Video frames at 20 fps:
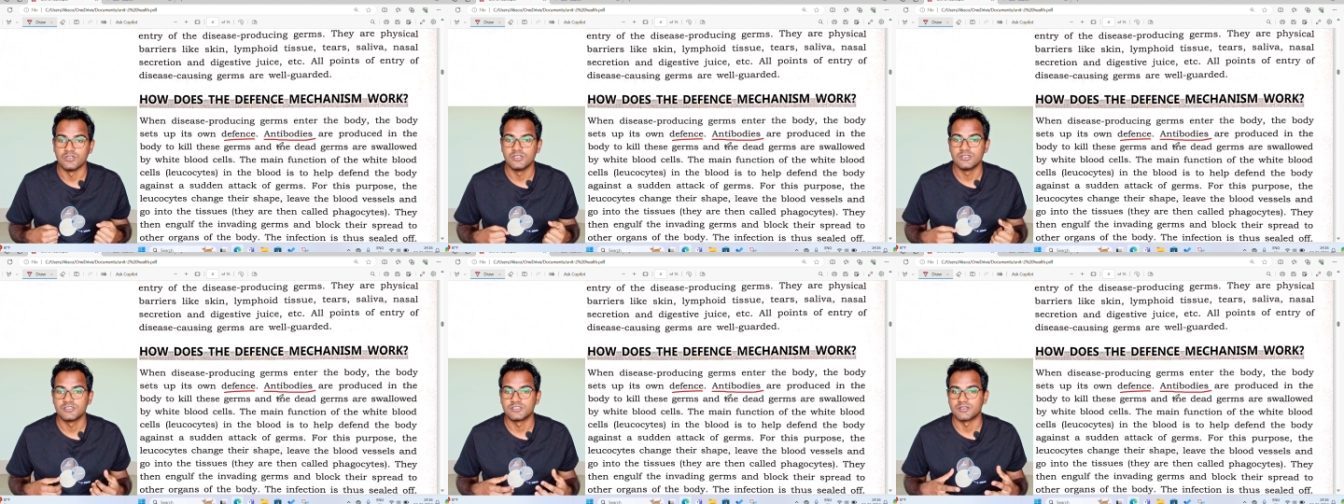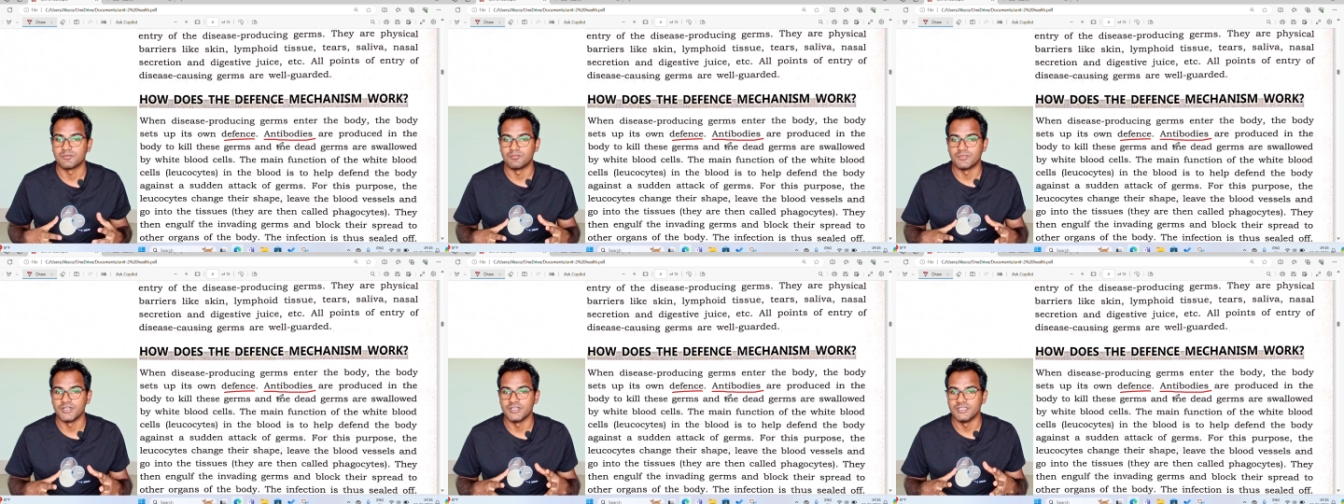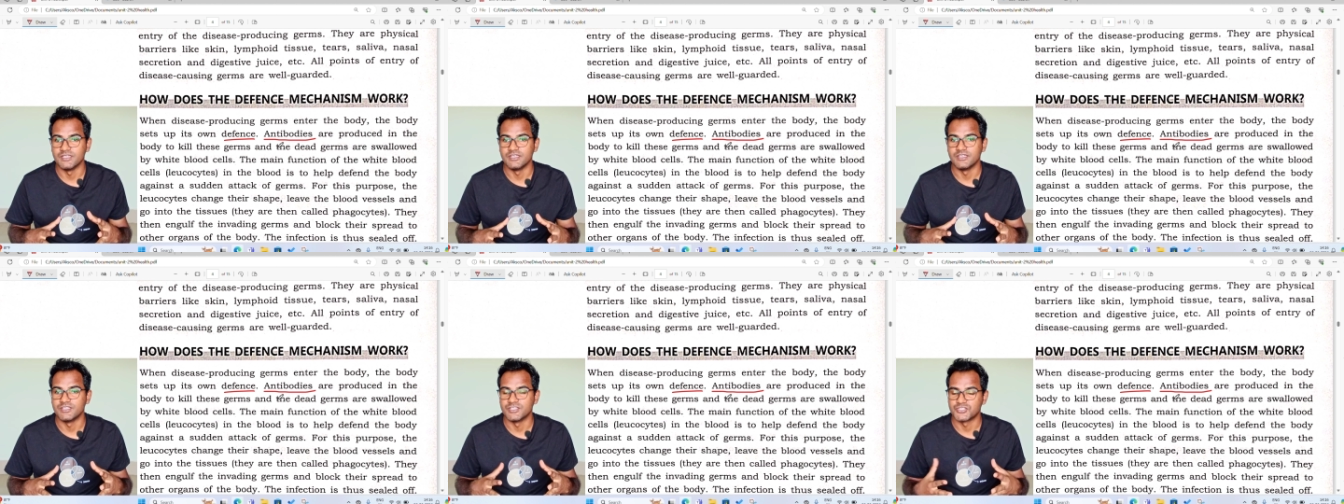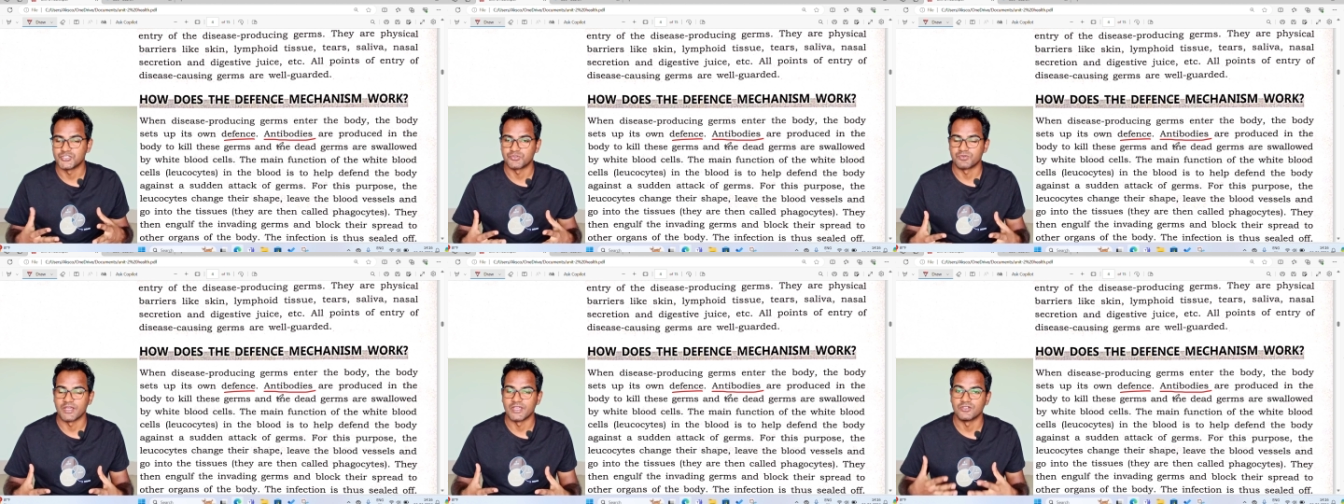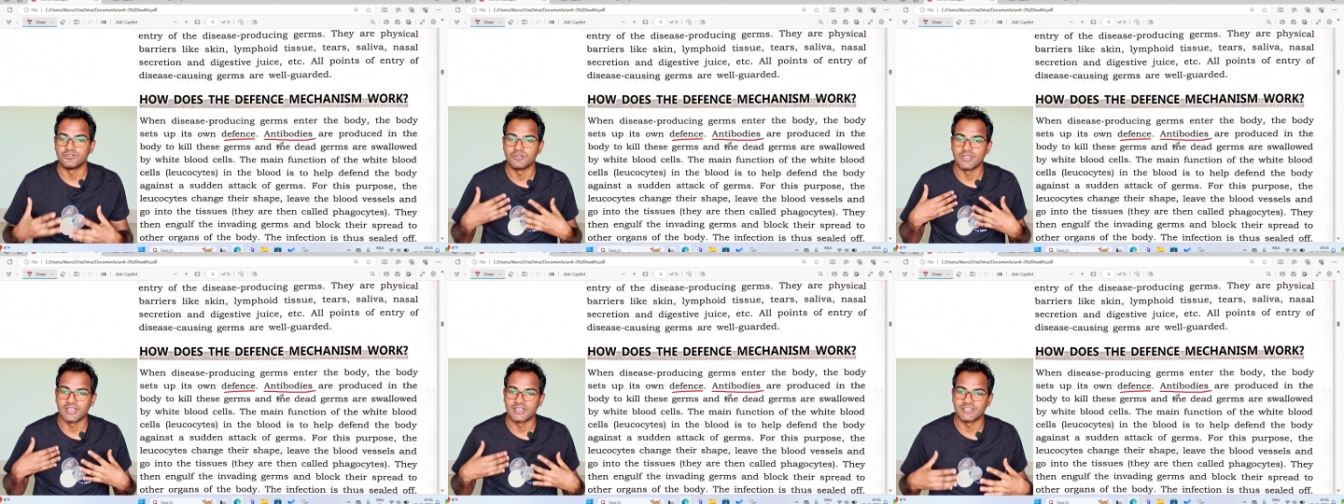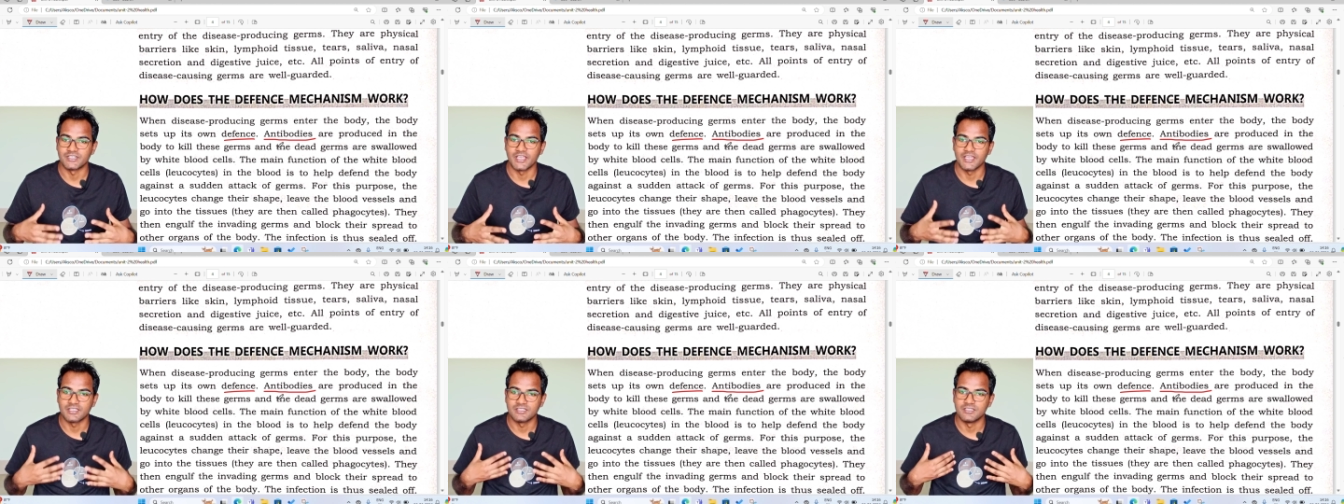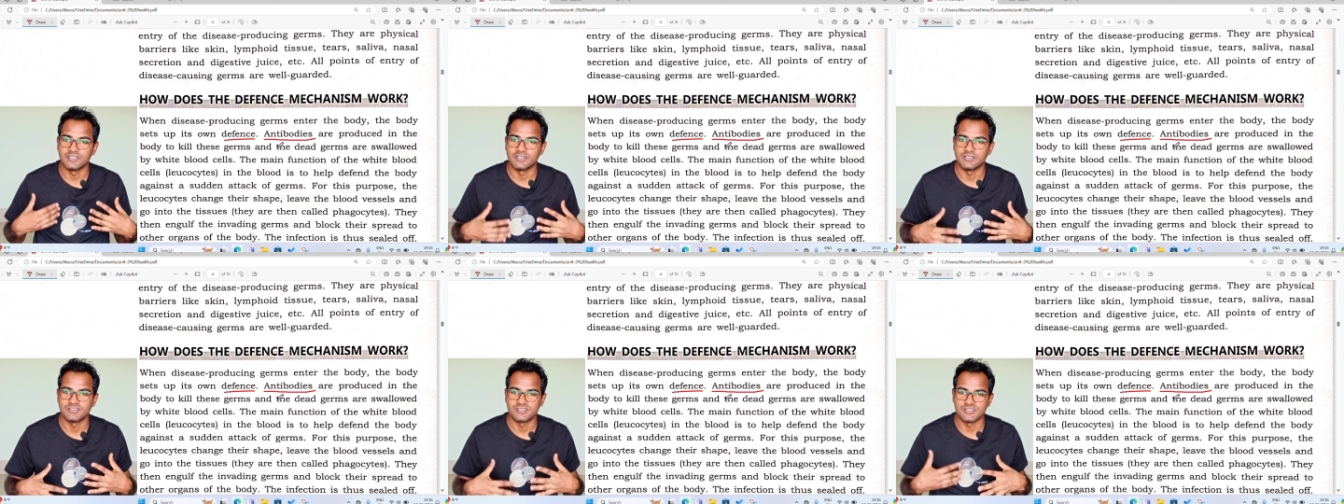somebody is trying to attack
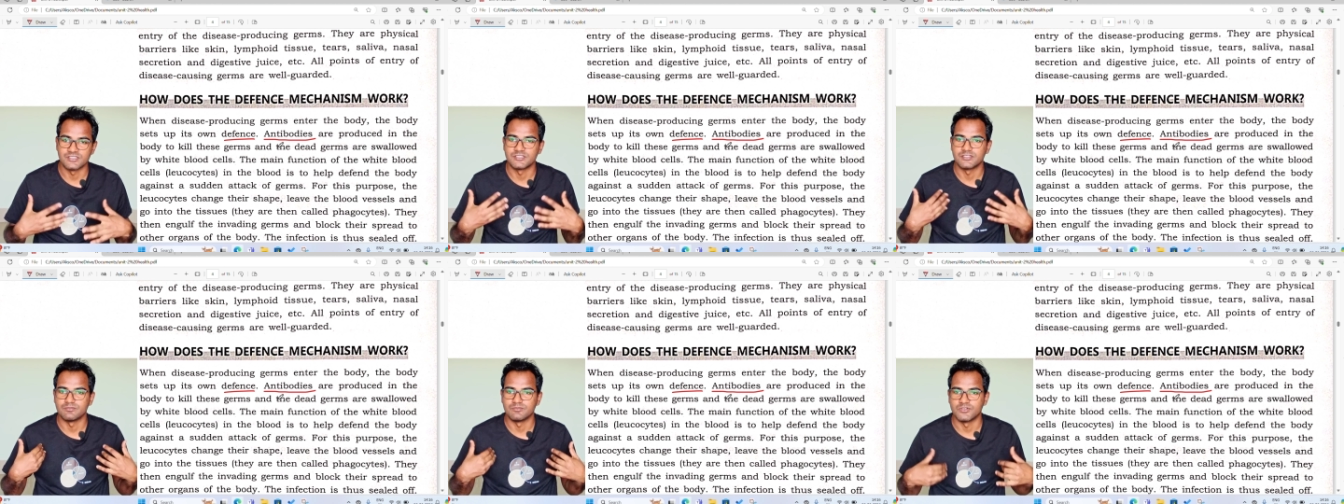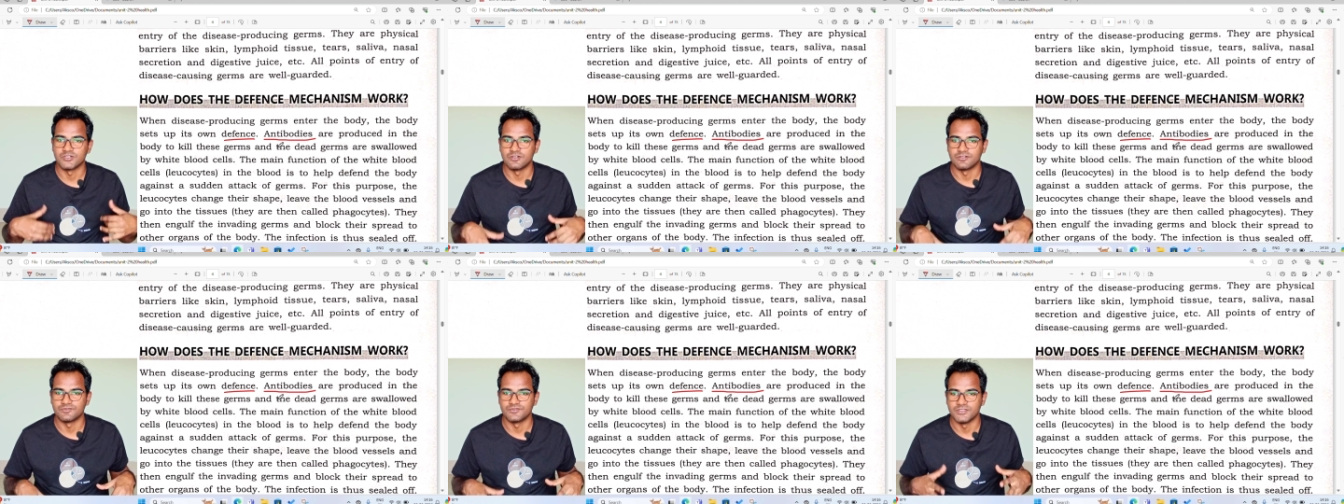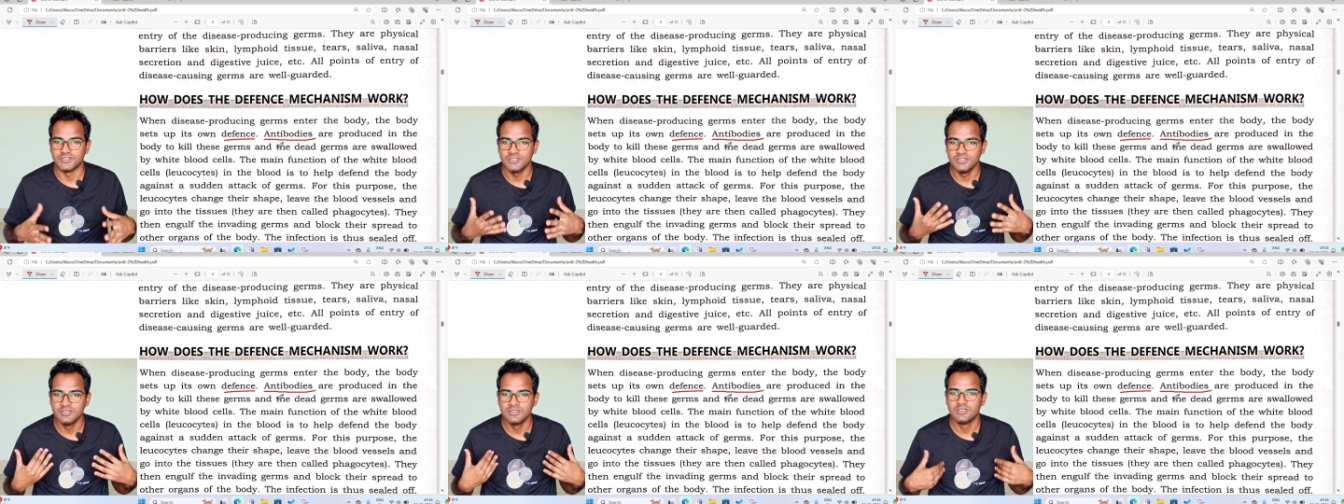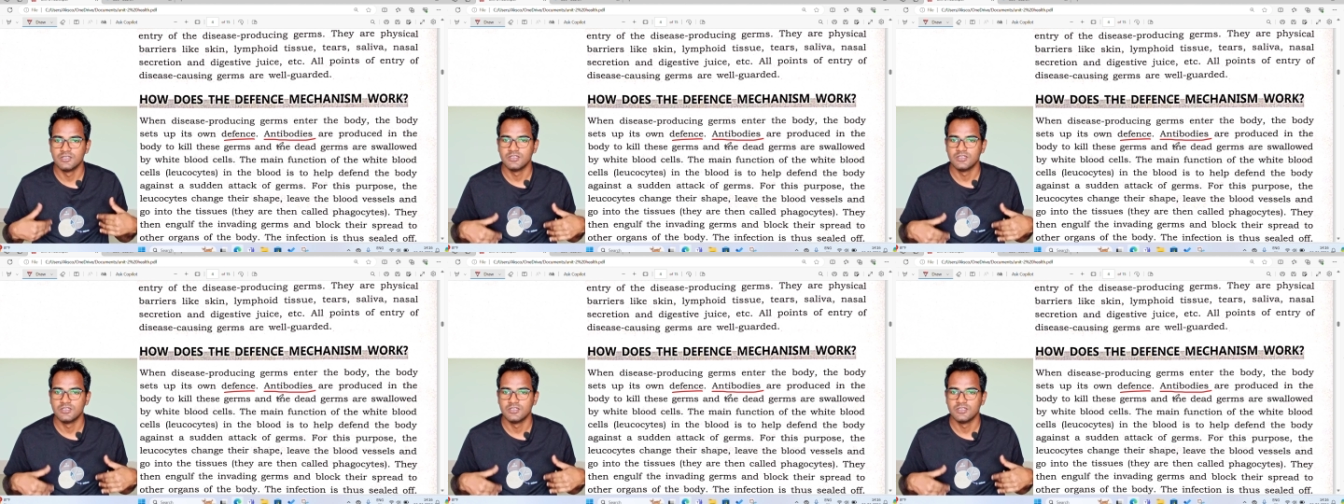the system of the